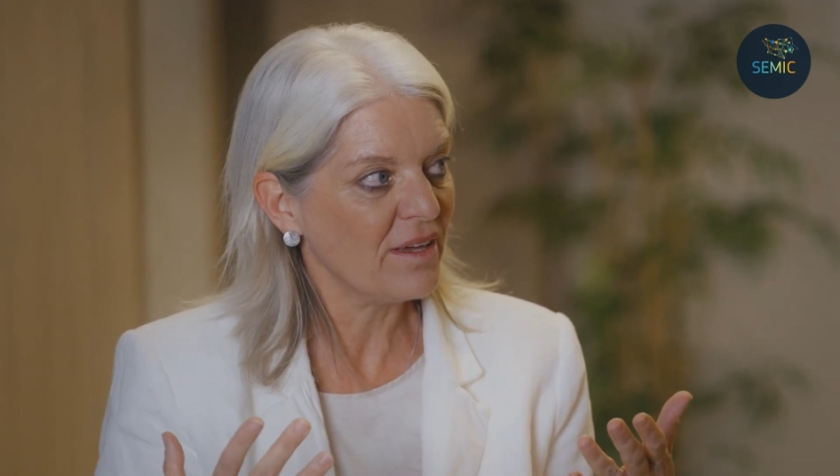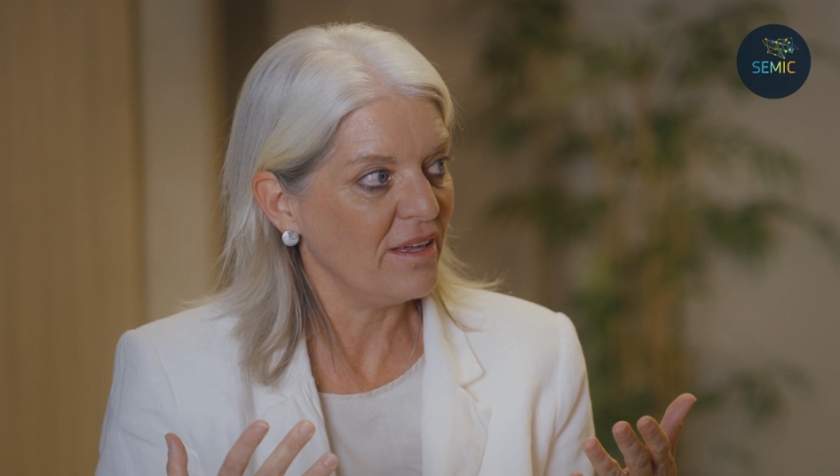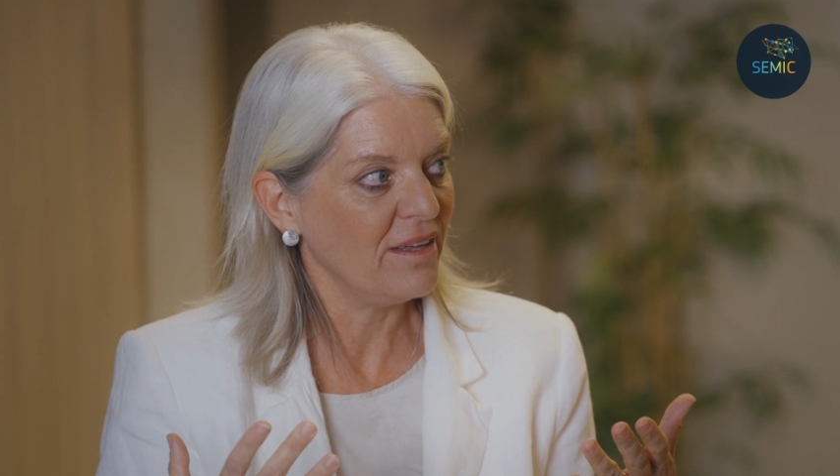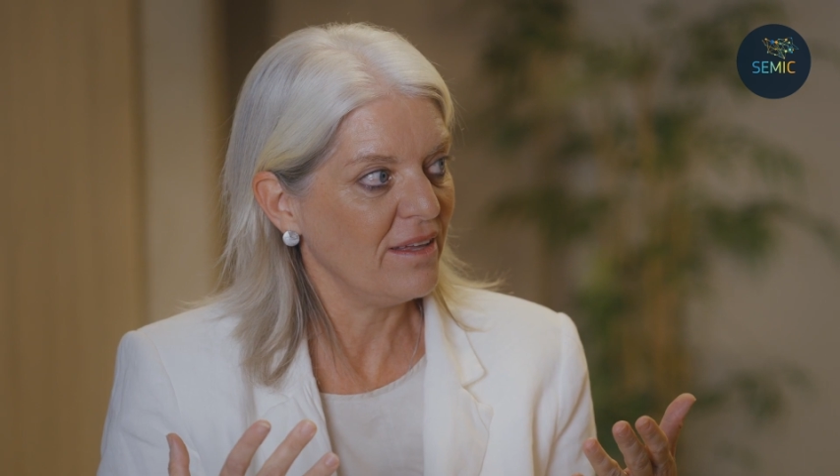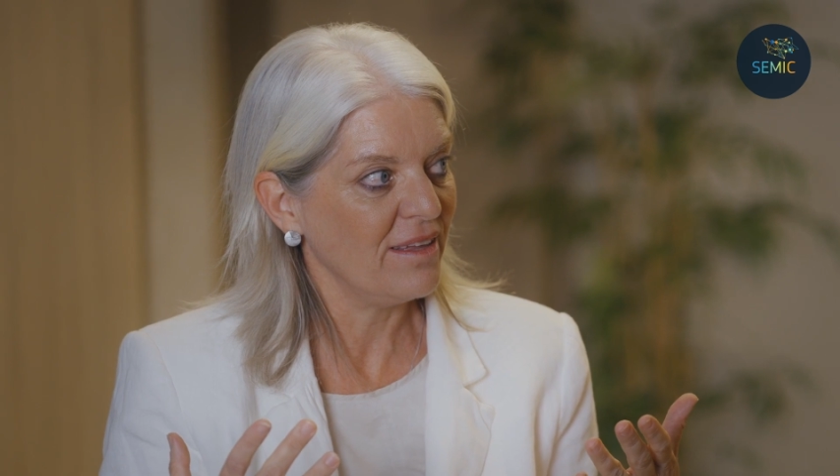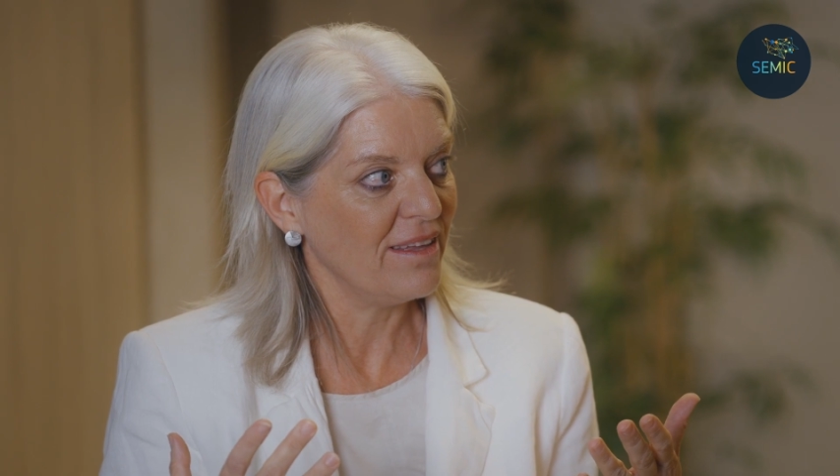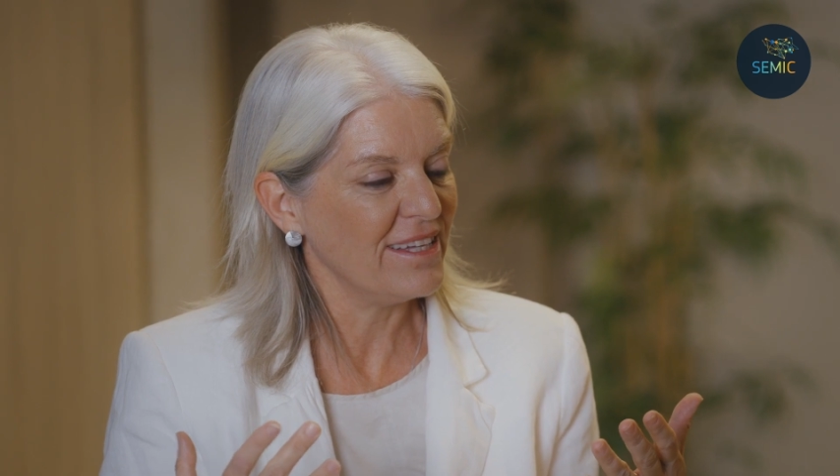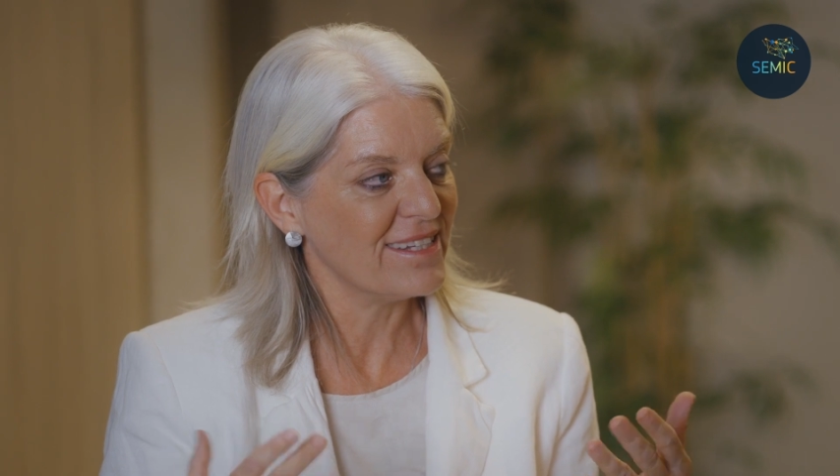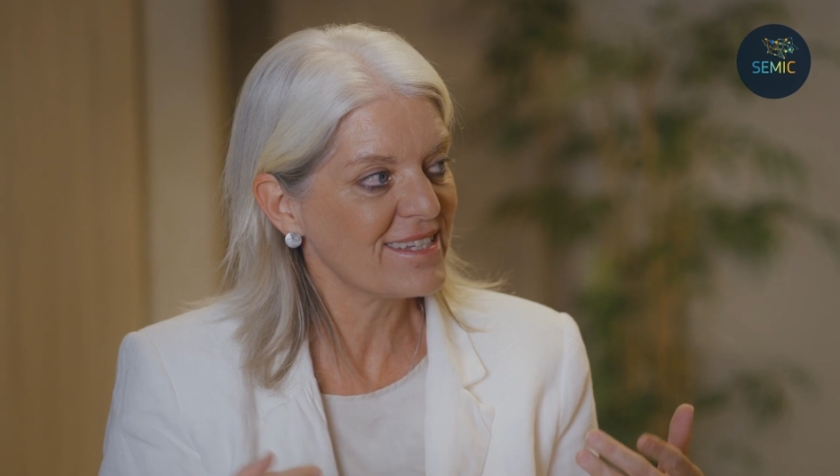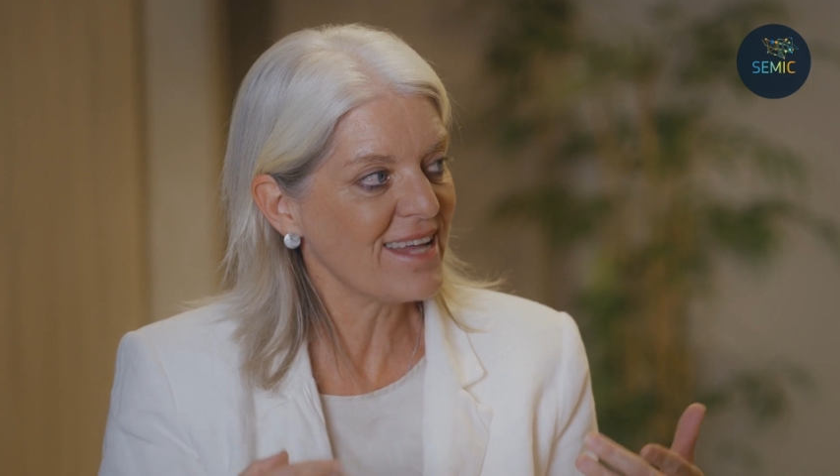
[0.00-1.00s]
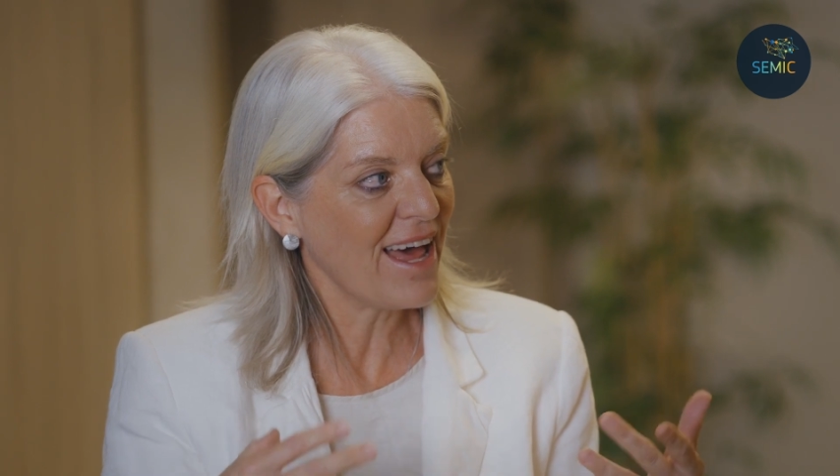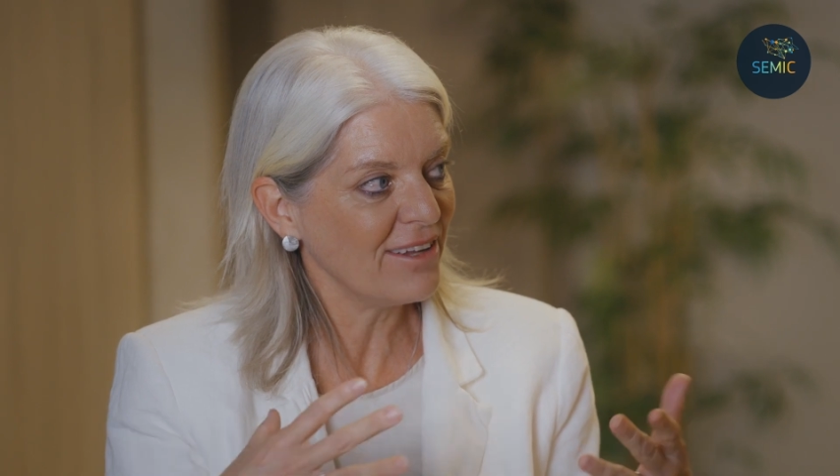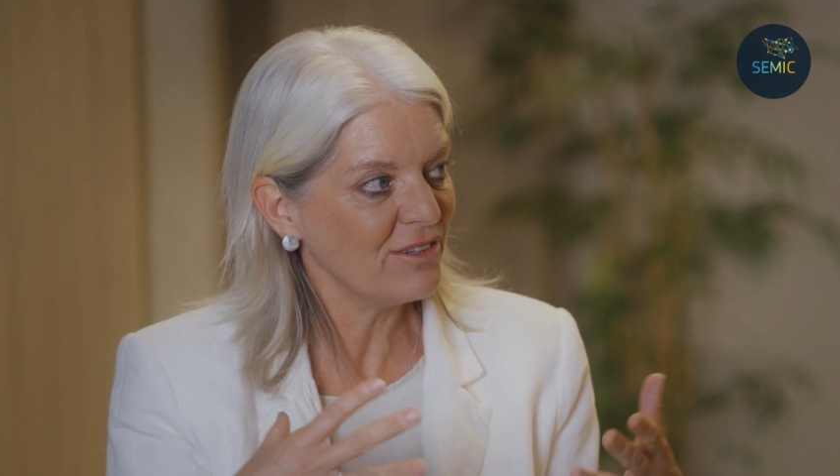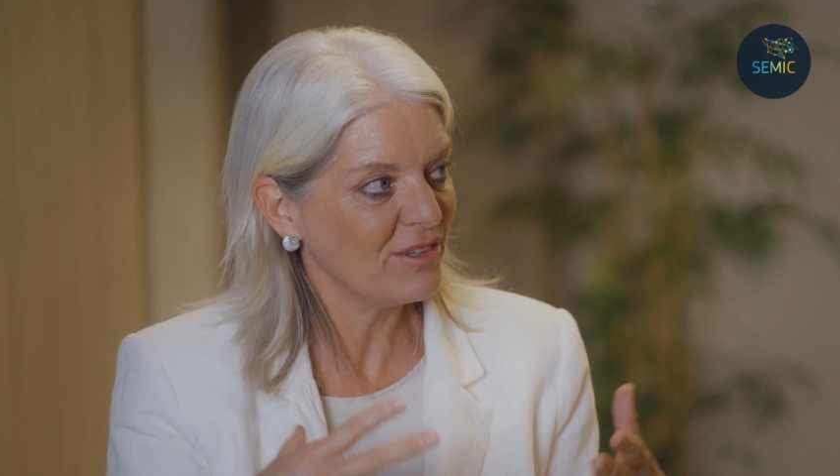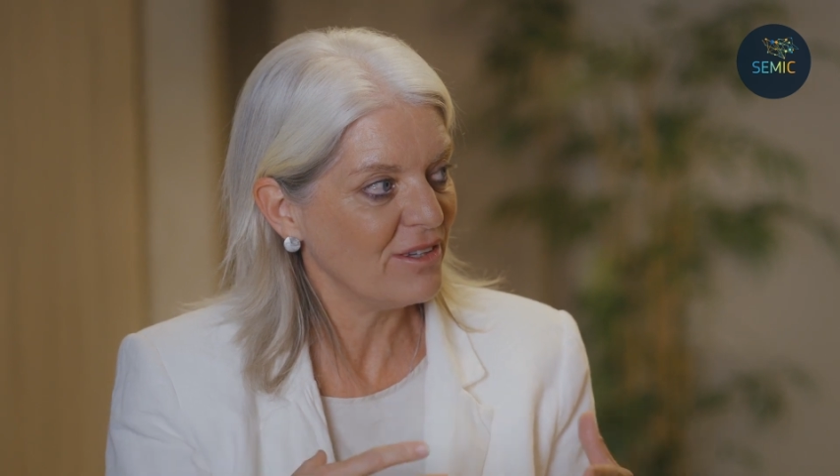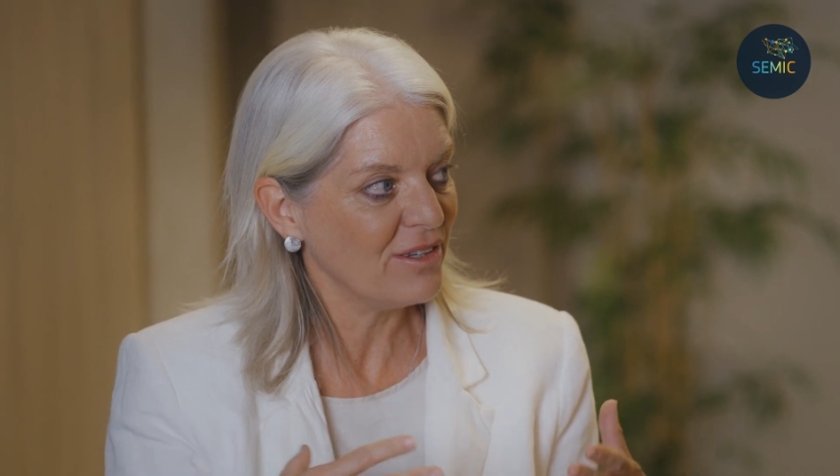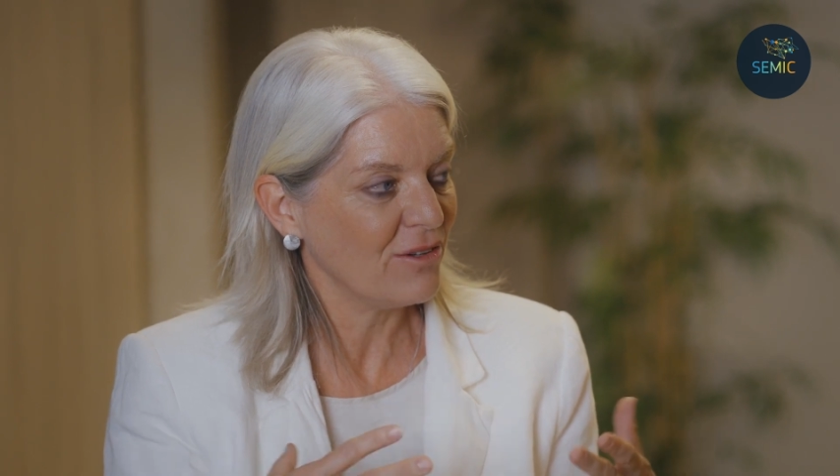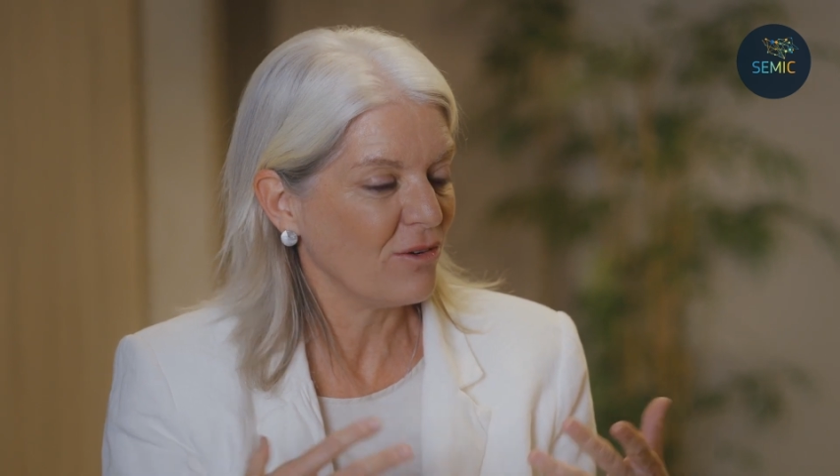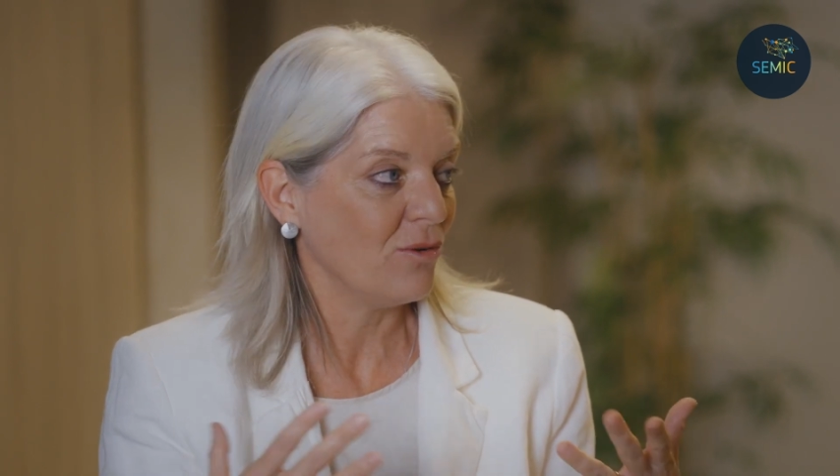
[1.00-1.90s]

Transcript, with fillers: inside the,